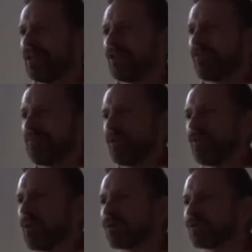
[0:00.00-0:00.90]
from the
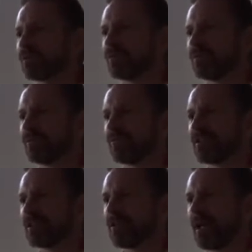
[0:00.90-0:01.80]
gross
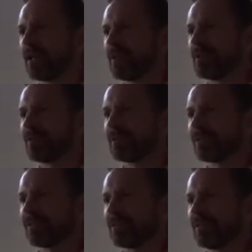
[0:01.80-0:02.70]
physical elements